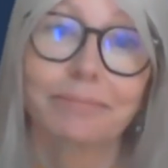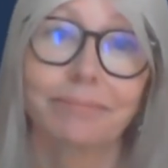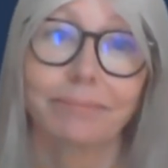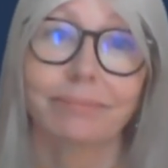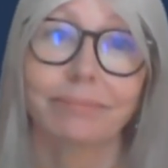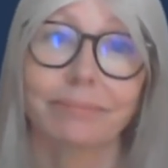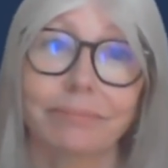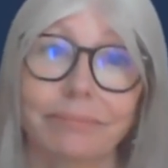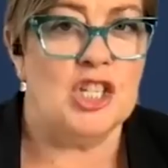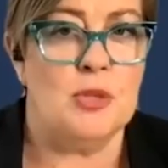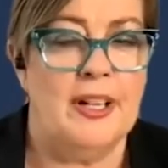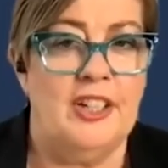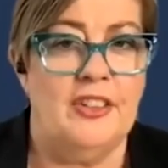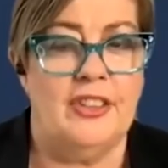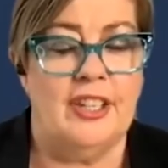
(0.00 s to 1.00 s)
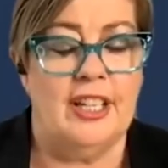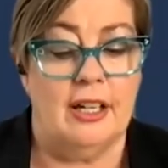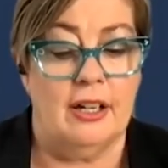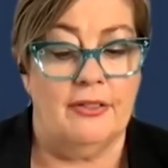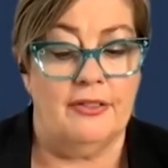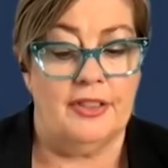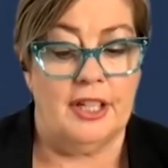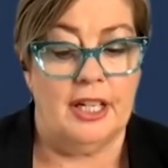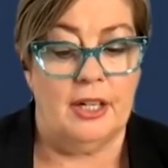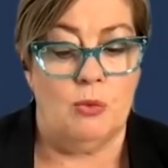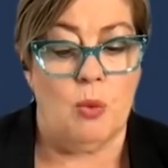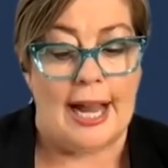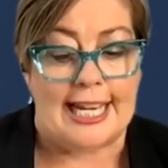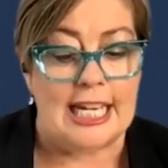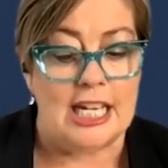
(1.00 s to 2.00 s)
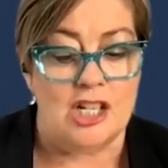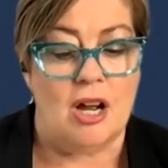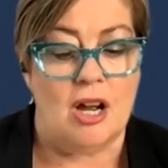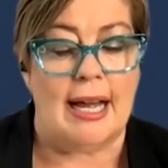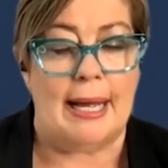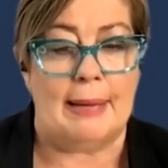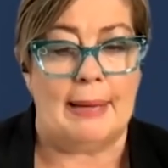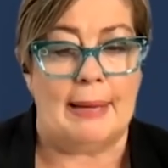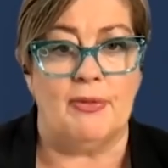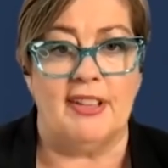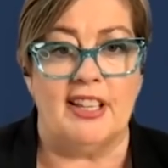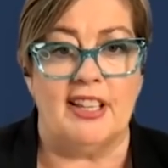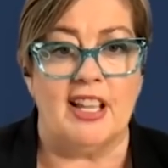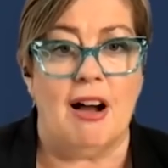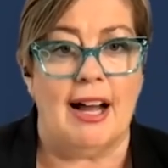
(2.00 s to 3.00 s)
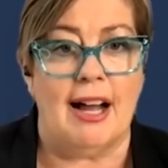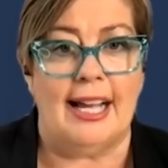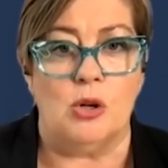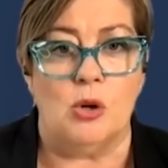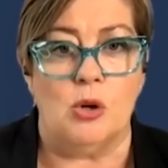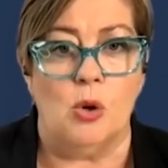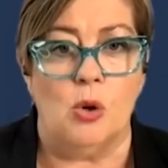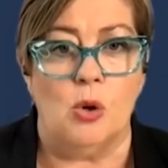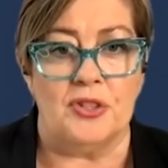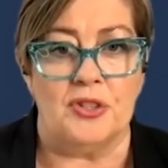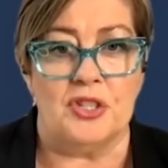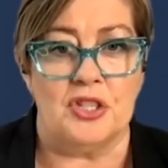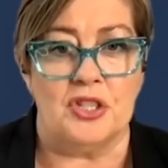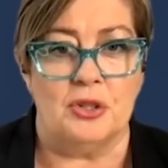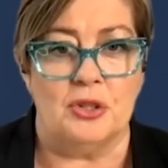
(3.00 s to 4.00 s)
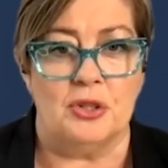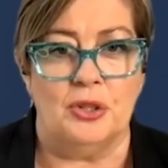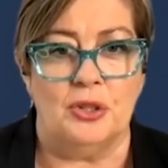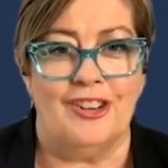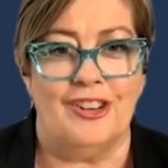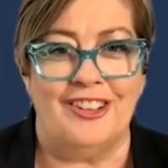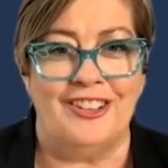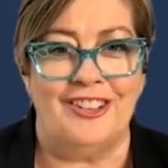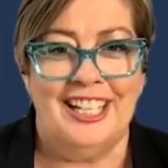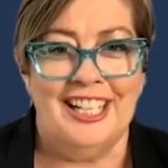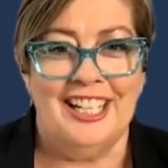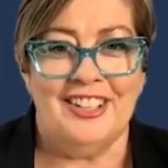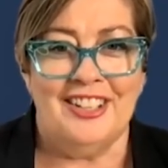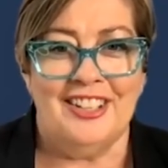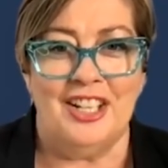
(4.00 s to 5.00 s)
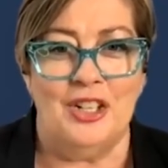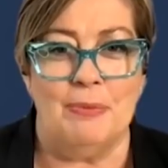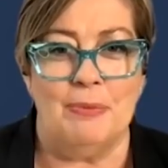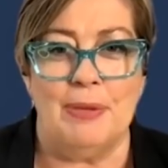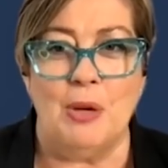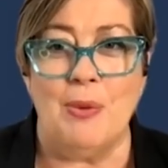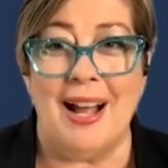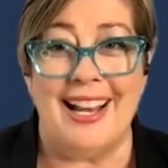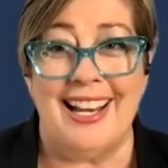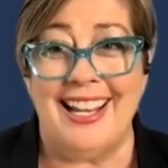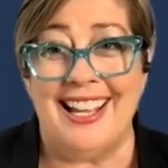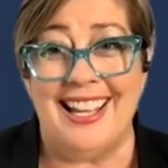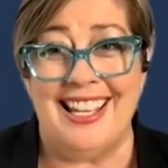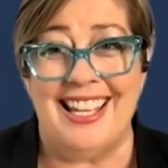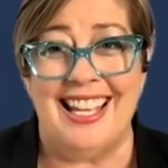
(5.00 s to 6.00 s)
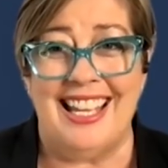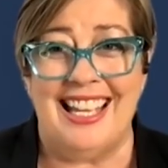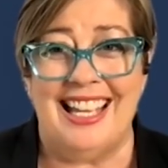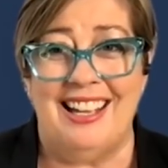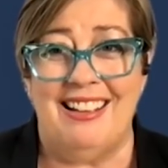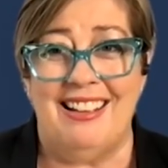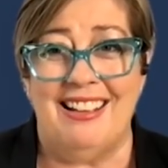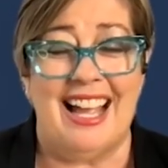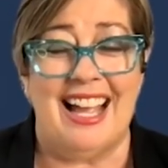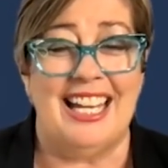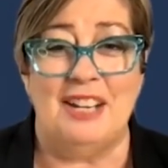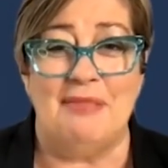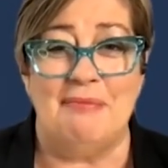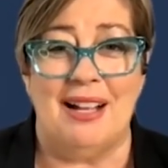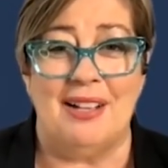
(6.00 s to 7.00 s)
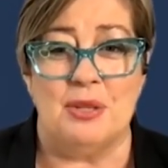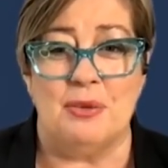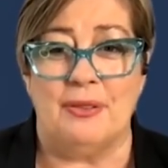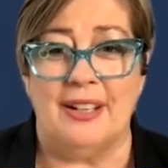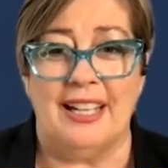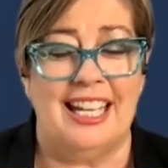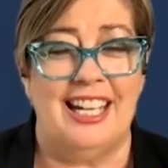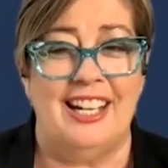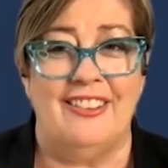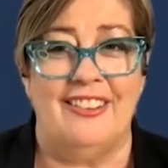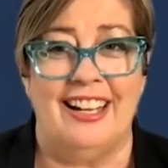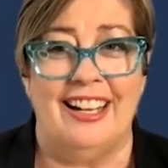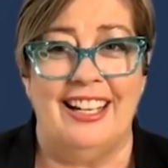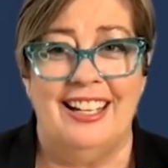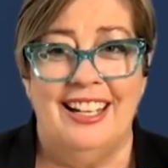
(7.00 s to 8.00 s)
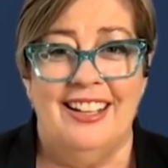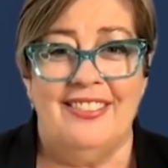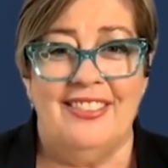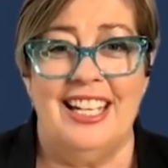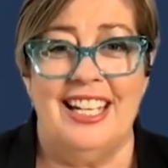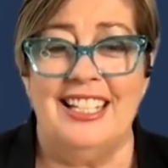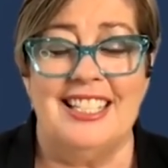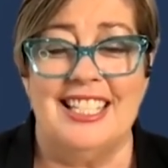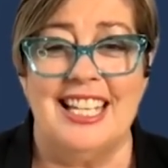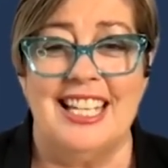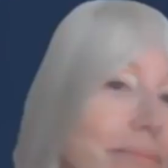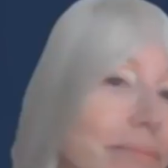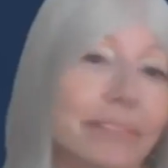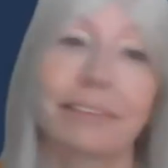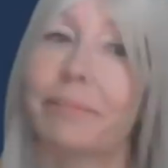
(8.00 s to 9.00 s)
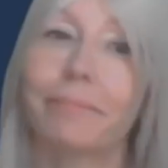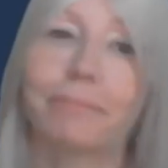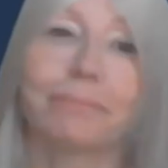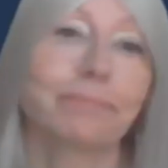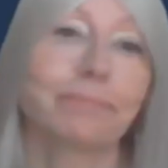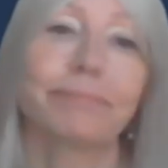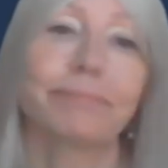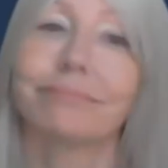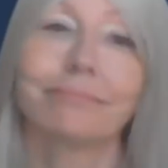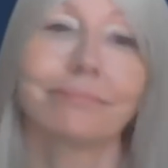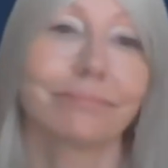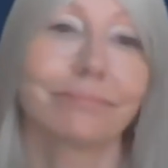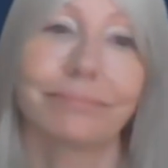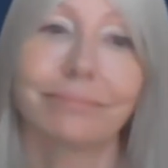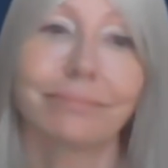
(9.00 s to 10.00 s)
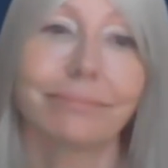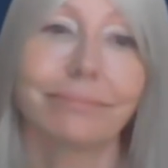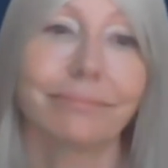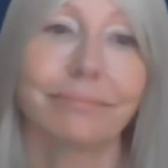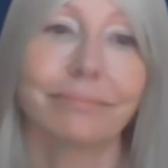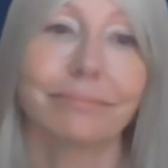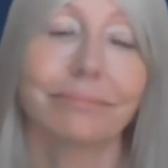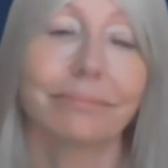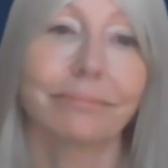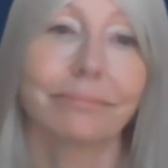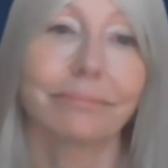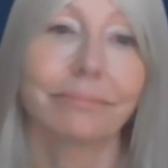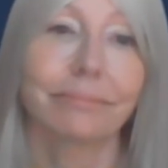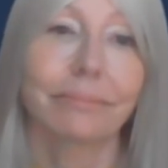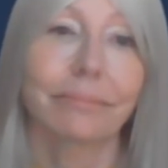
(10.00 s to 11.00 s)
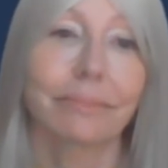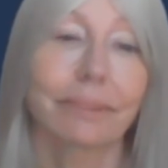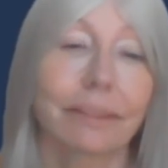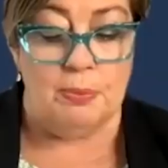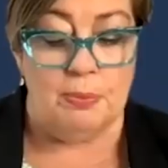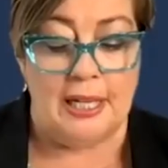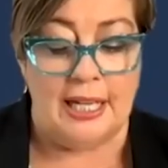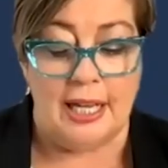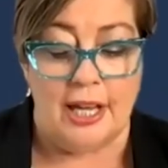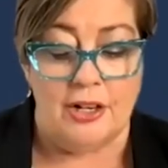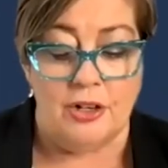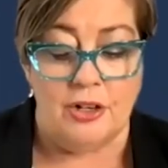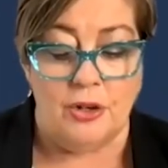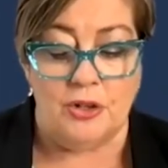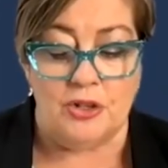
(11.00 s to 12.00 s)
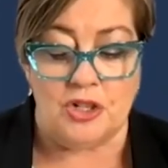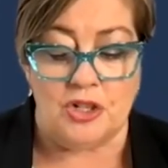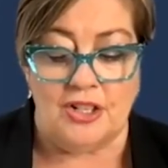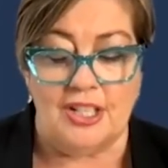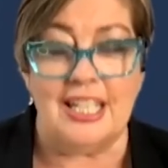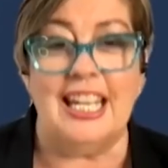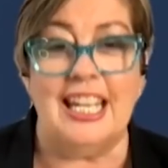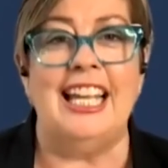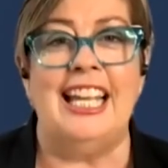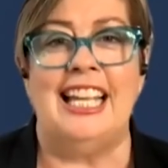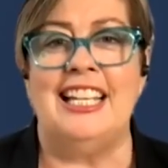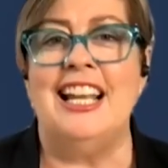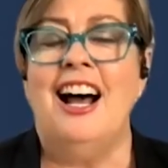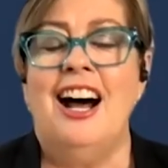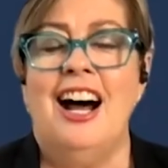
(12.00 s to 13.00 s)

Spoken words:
I mean, just when you think of the waiting times for the higher courts too, that you could be waiting a year, 18 months for a hearing, then it's just not sustainable for something which could be an urgent need.